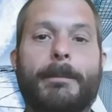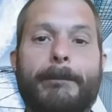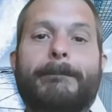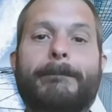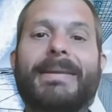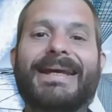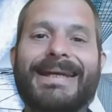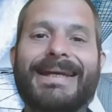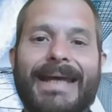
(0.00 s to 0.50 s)

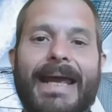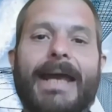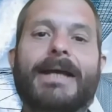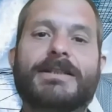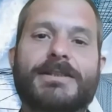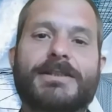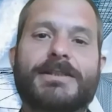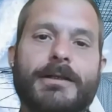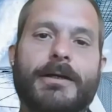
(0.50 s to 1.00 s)
many
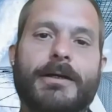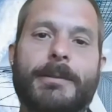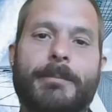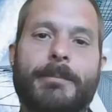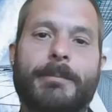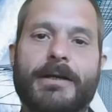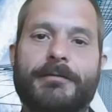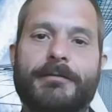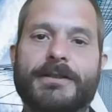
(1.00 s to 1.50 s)
ancillary
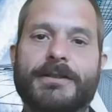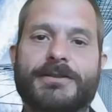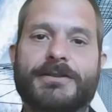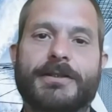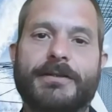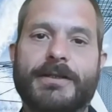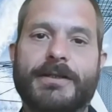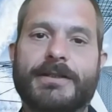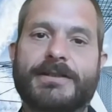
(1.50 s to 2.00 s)
benefits
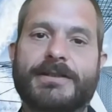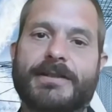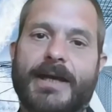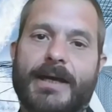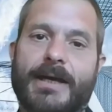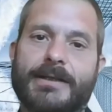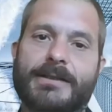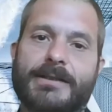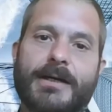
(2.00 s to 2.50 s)
to this
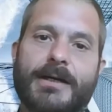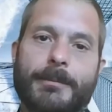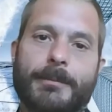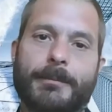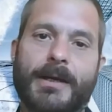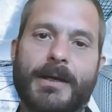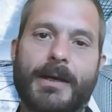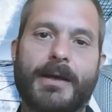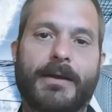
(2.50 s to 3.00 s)

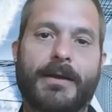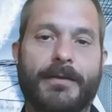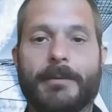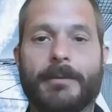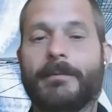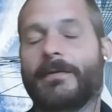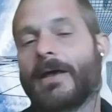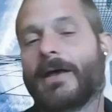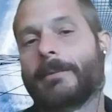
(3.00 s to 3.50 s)

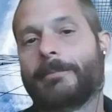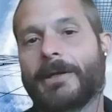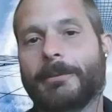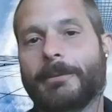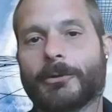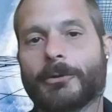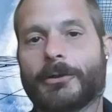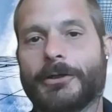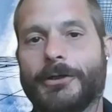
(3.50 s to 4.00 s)
that
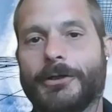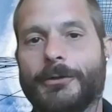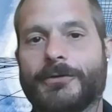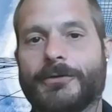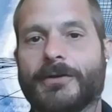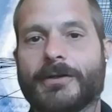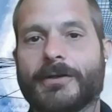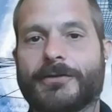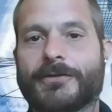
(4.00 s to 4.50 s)
people are
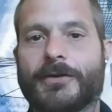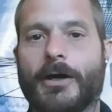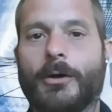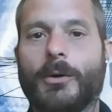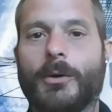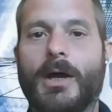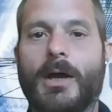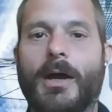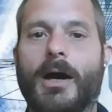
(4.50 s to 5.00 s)
using.
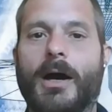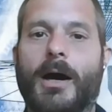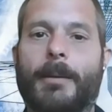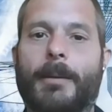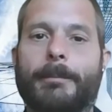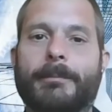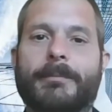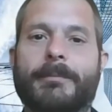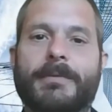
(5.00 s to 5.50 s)
So one